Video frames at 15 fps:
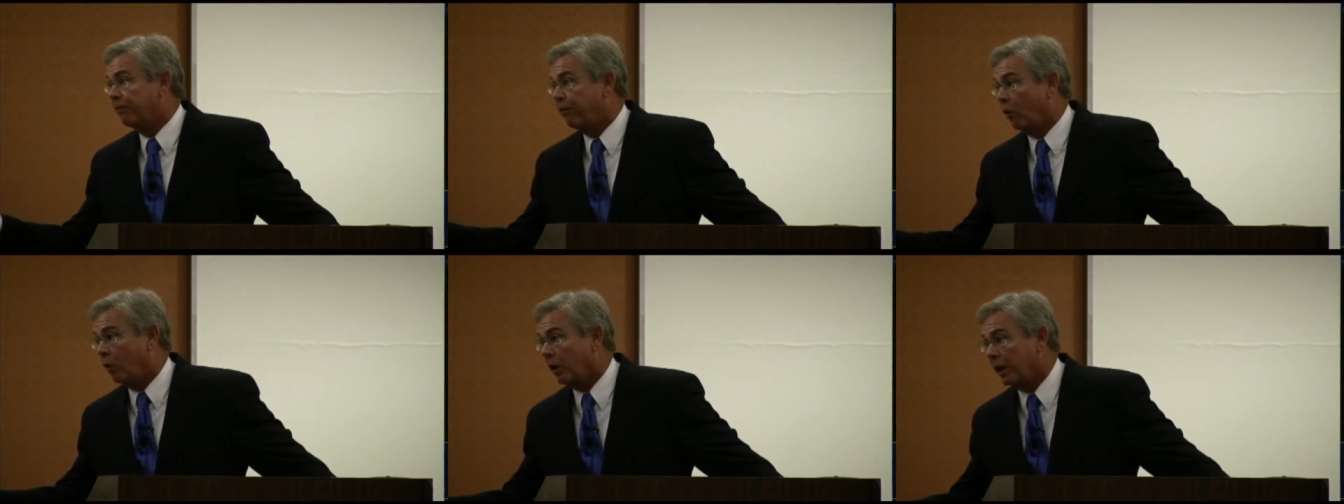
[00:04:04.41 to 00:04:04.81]

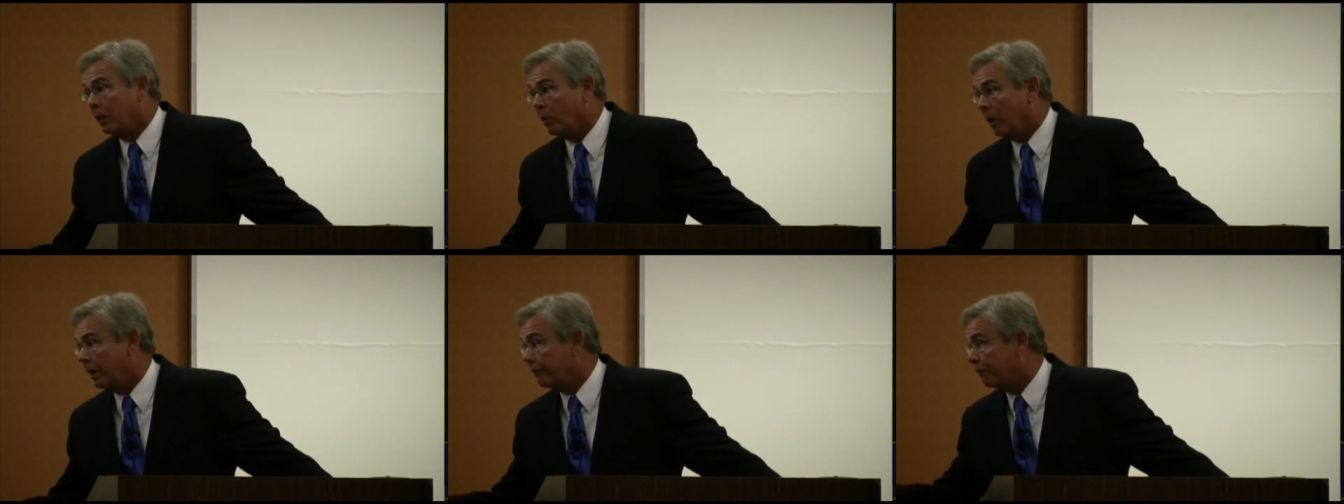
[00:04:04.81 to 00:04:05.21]

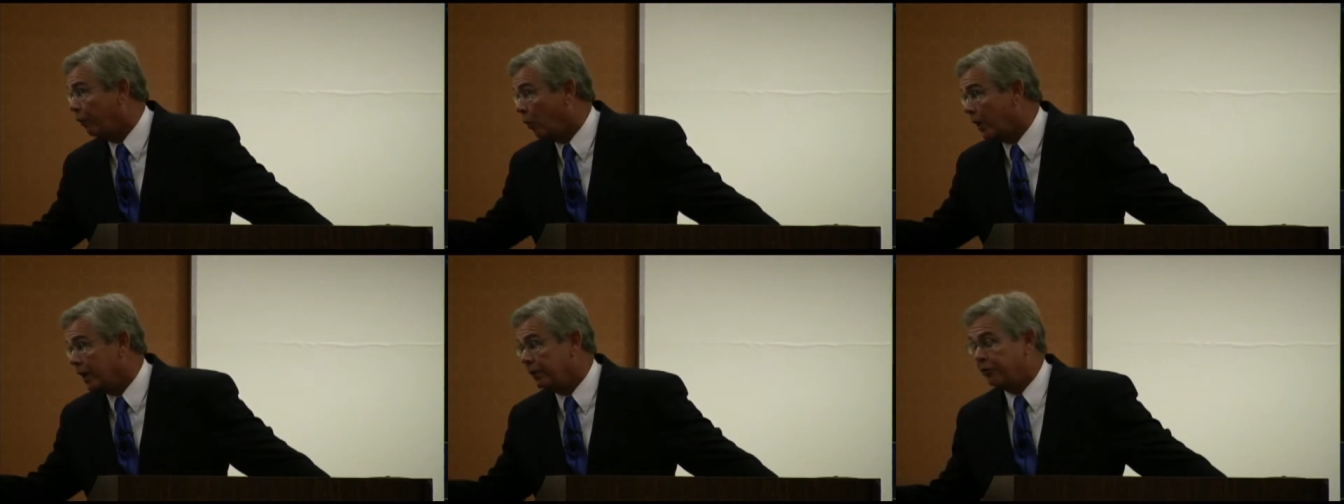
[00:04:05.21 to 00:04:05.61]
41,
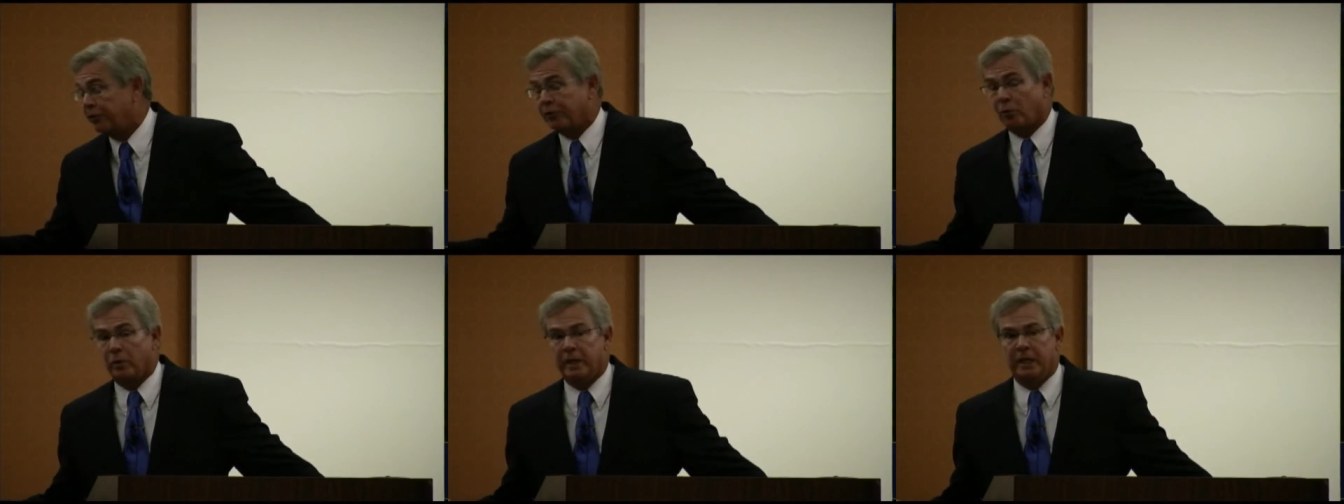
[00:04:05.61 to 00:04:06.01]

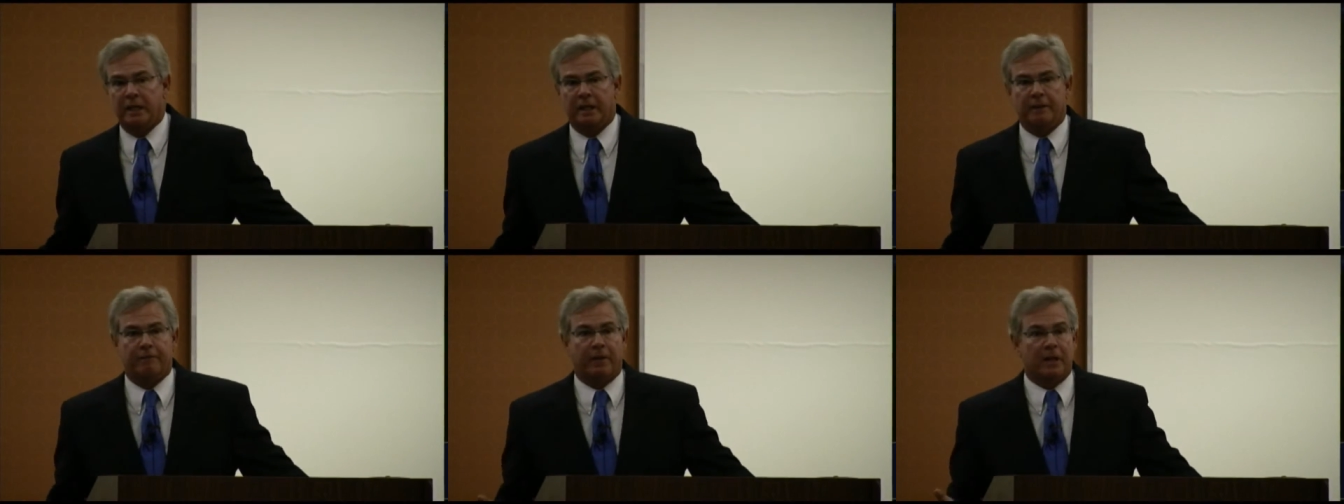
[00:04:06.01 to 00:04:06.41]
43
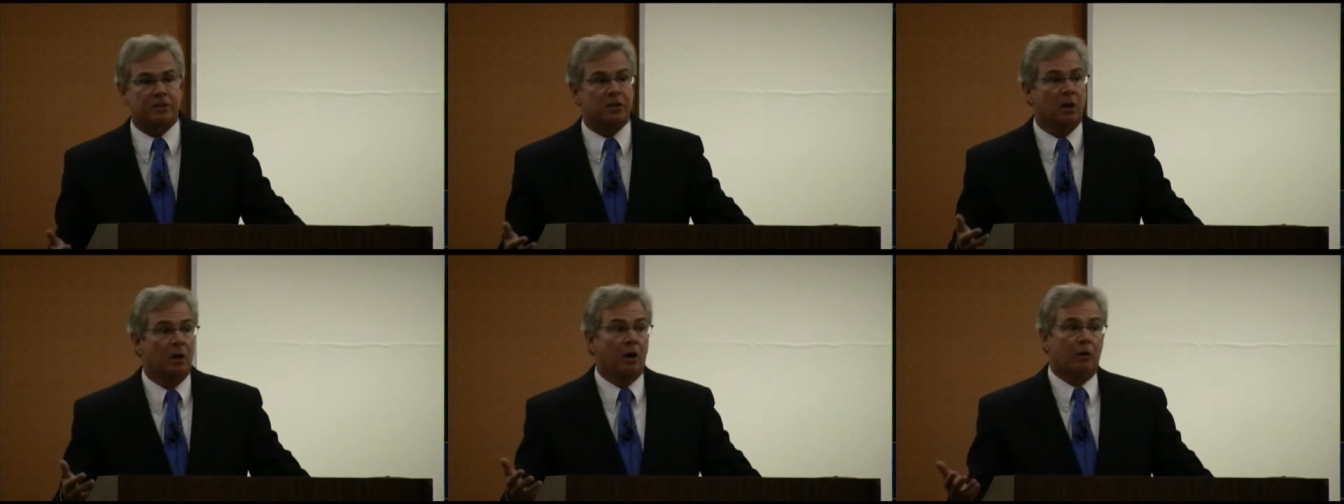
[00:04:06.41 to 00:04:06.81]

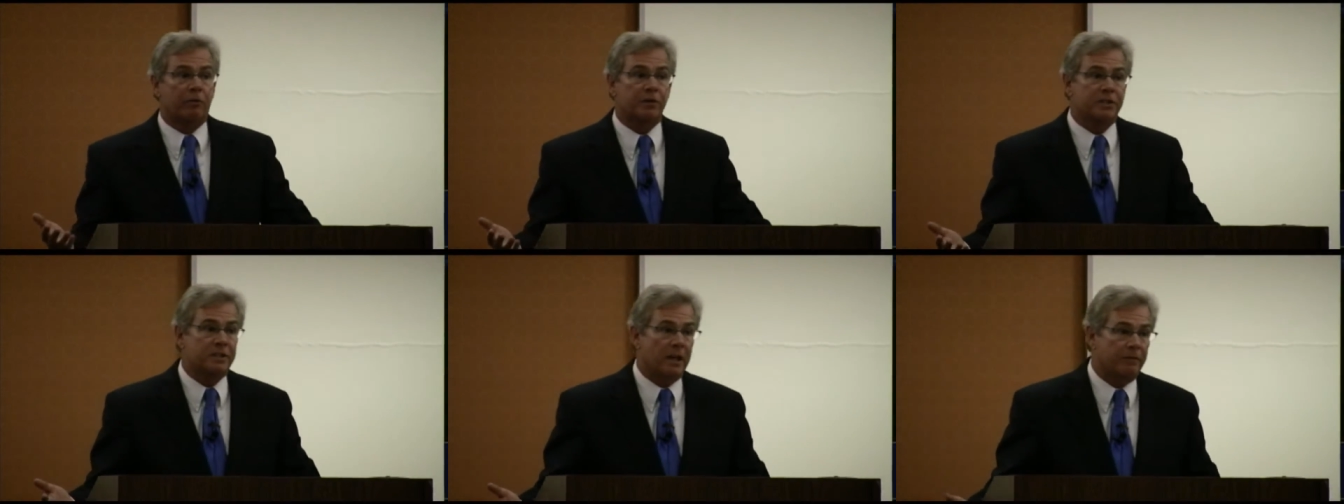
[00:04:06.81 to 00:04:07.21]
events, over
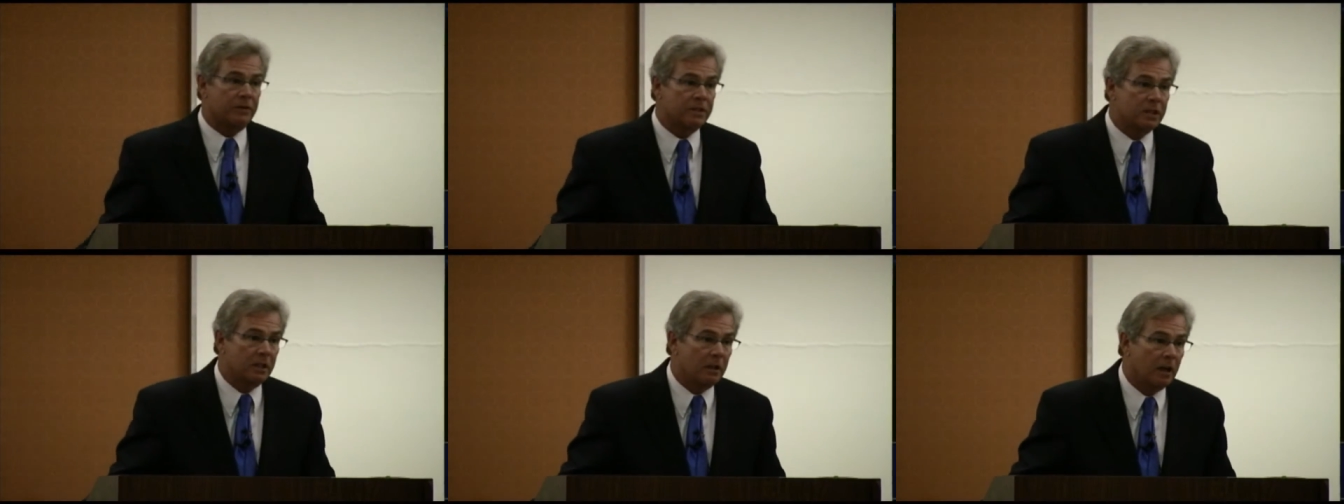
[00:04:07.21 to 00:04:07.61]

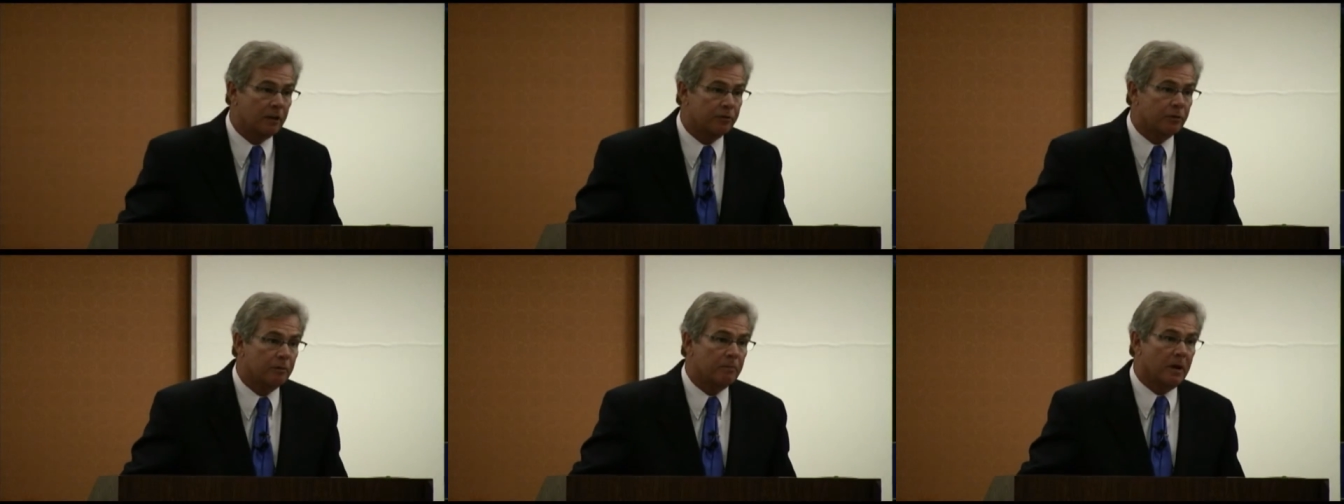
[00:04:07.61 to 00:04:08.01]

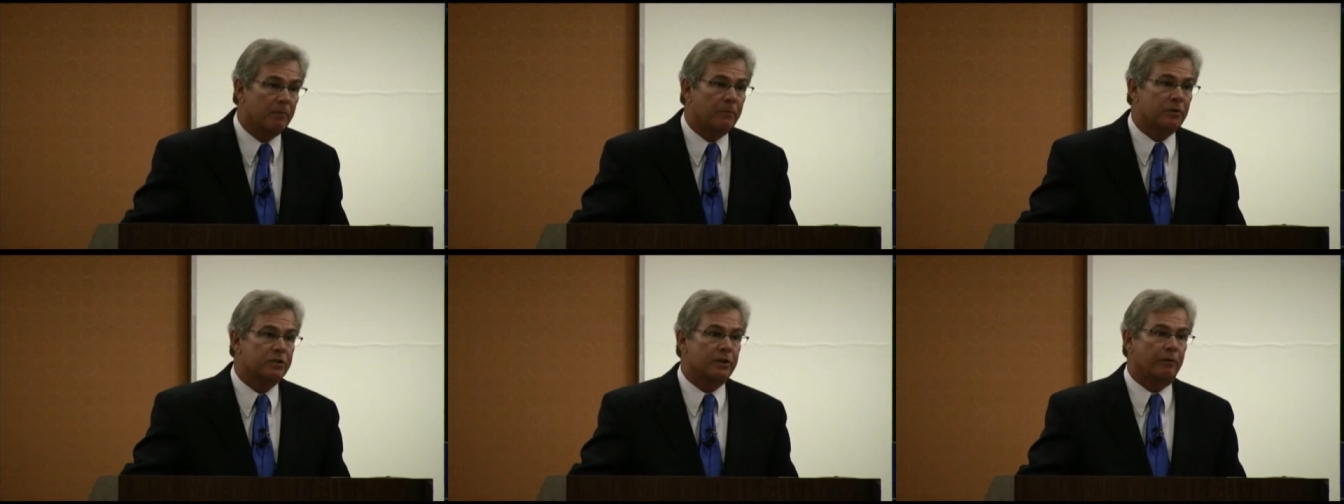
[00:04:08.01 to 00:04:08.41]
1,700
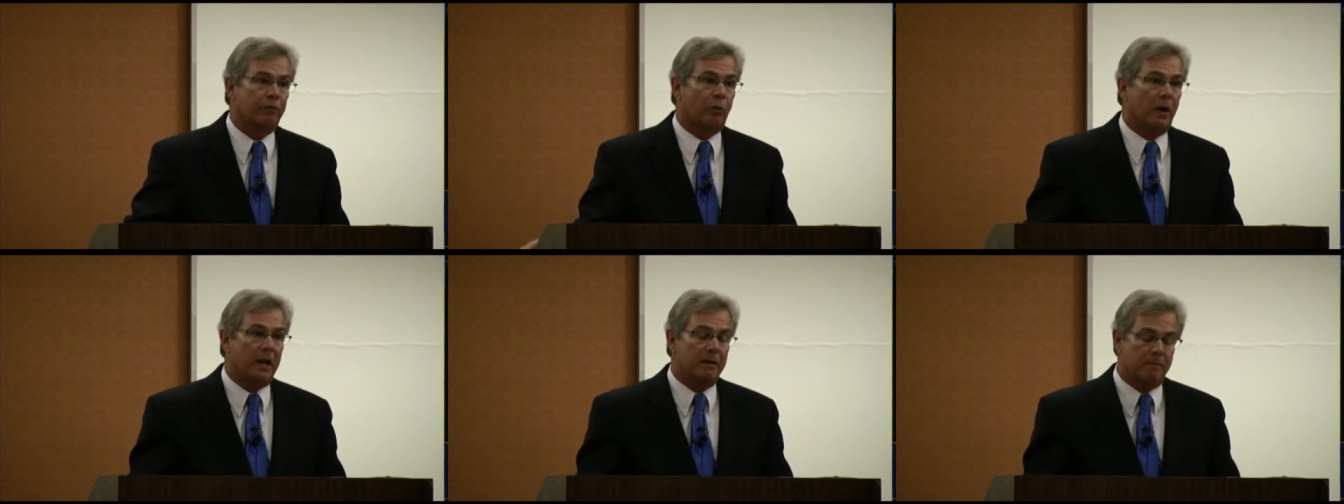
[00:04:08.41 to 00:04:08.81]
members of
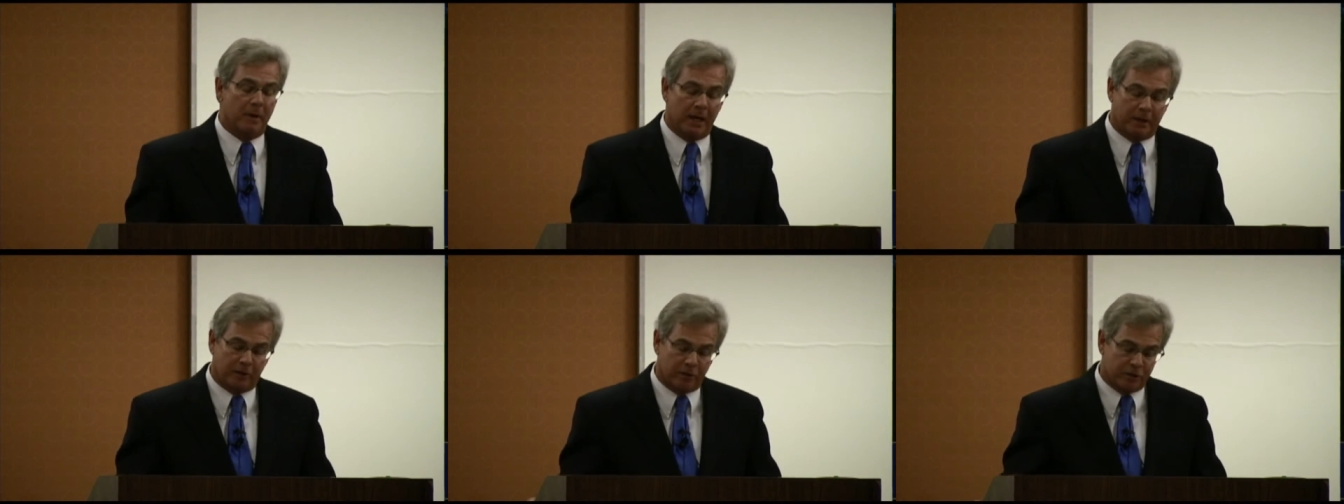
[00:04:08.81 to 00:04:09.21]

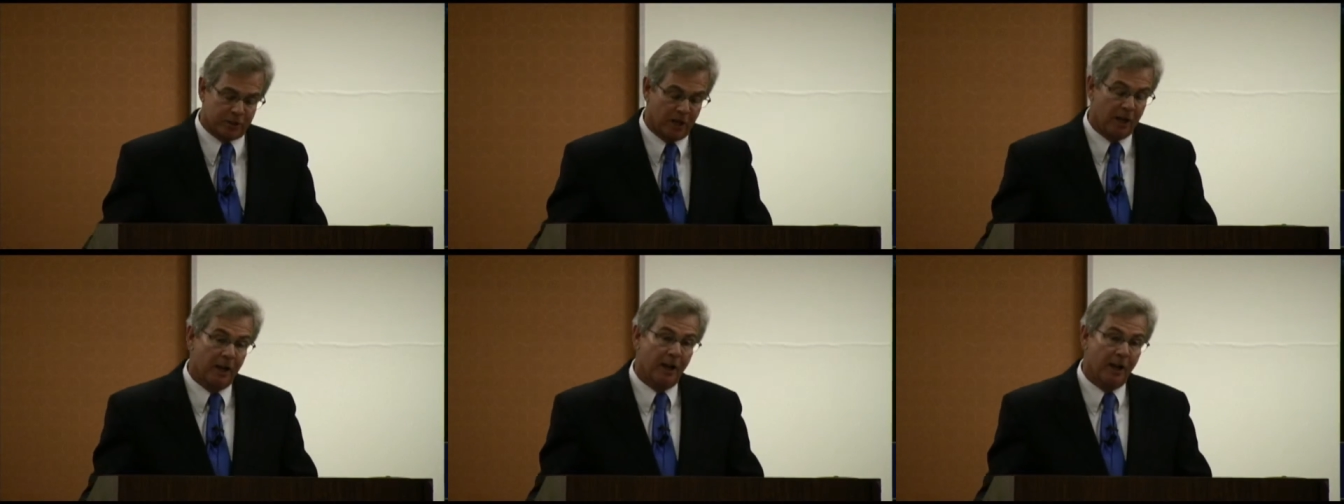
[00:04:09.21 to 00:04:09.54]
Rainmakers